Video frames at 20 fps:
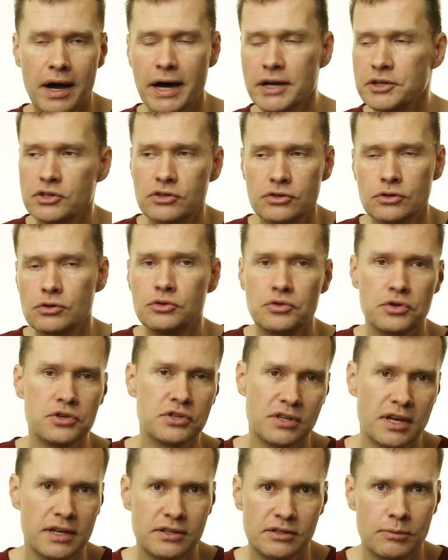I just usually
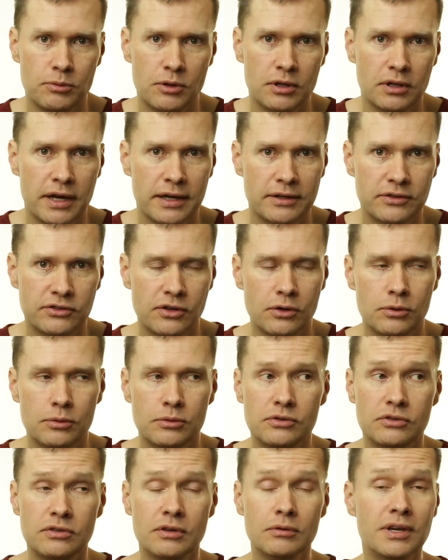say something like, so
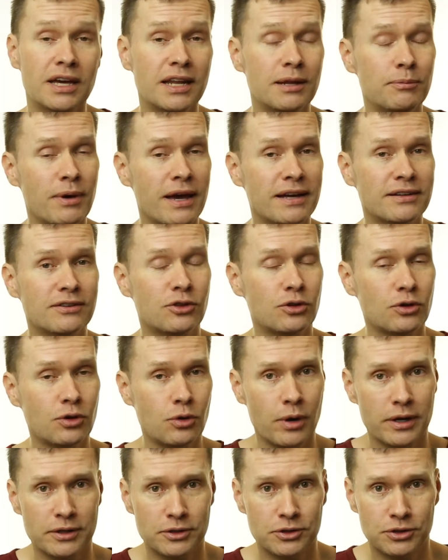getting back to the
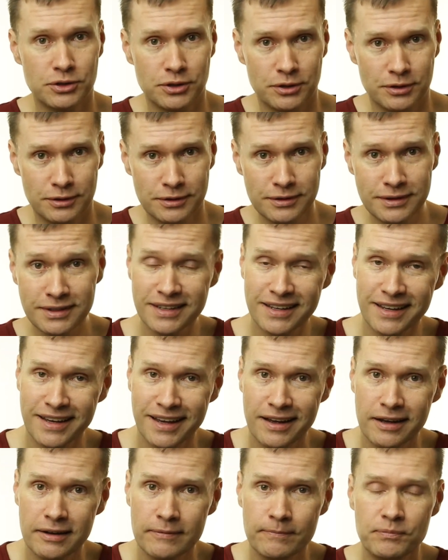question,
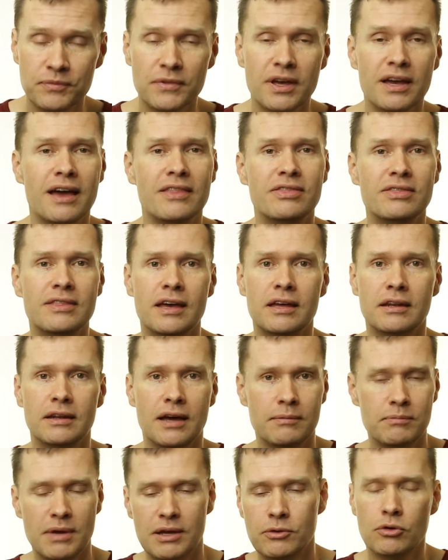and then
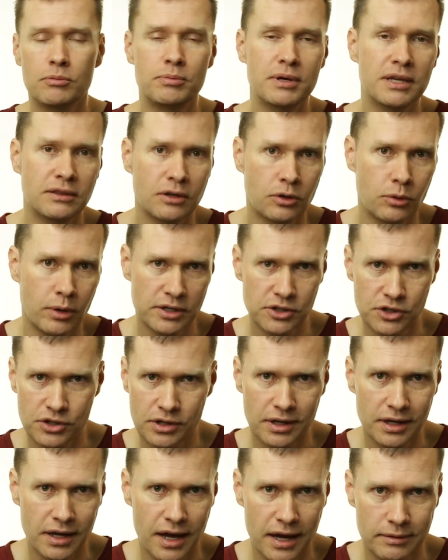I may repeat the
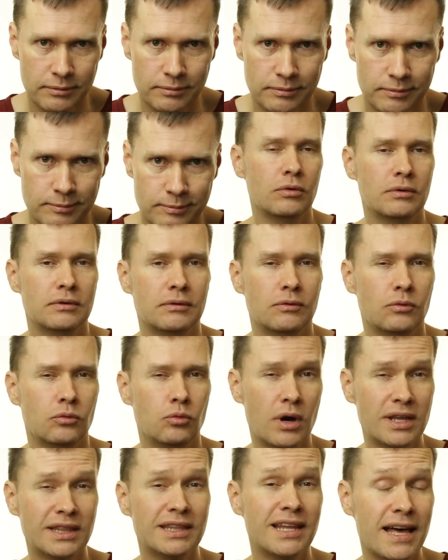question again.
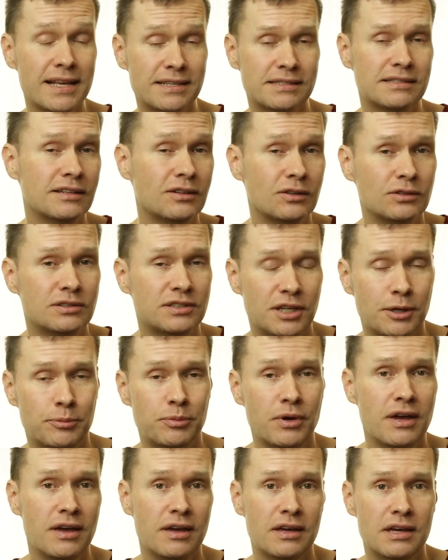One last little
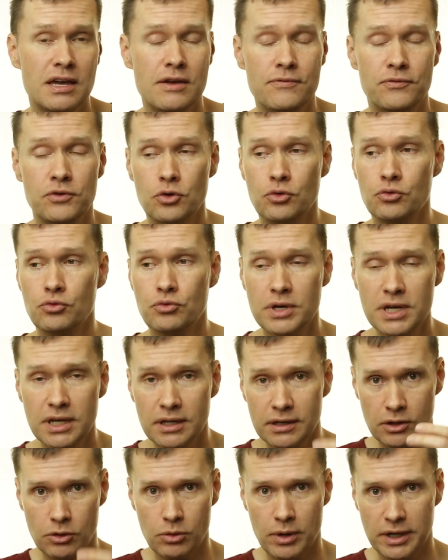tip, if you
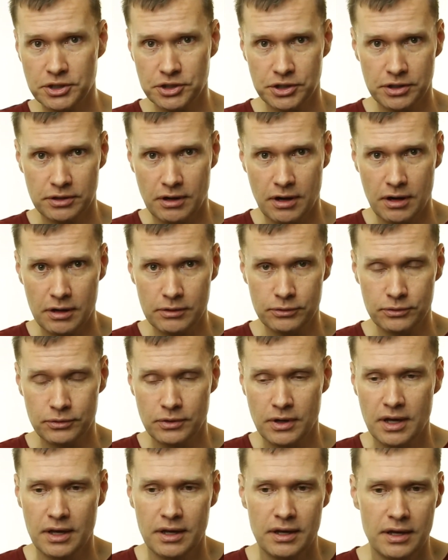read a question off
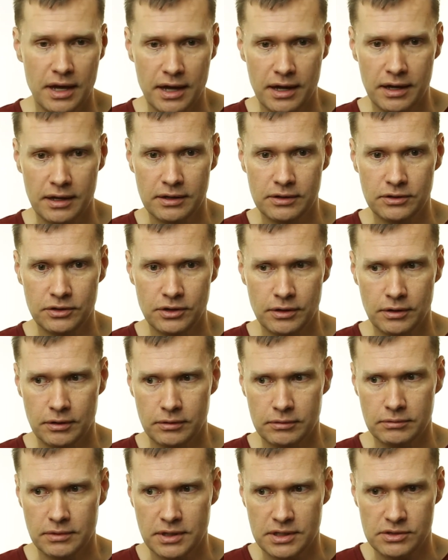and,
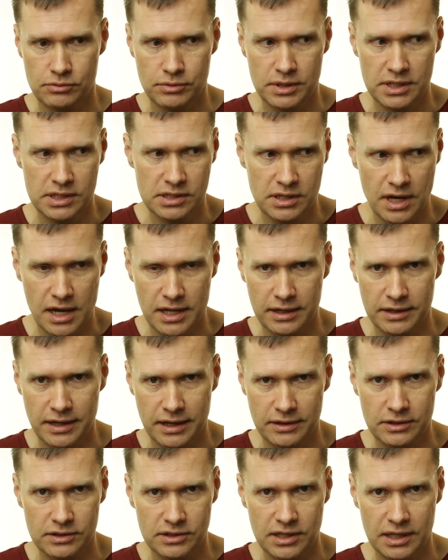it's really silent
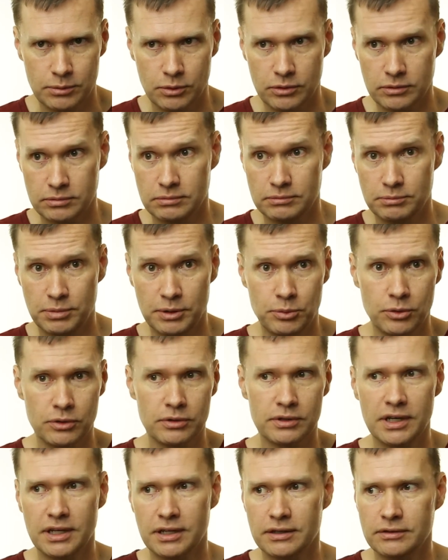at the table, people
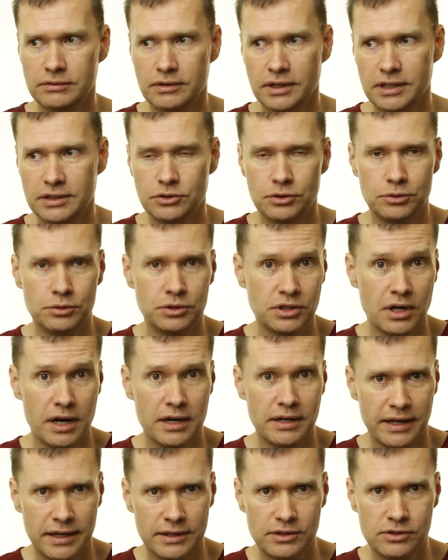are kind of like too shy
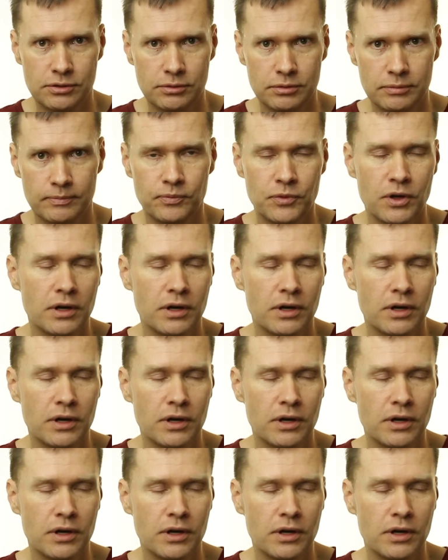to answer,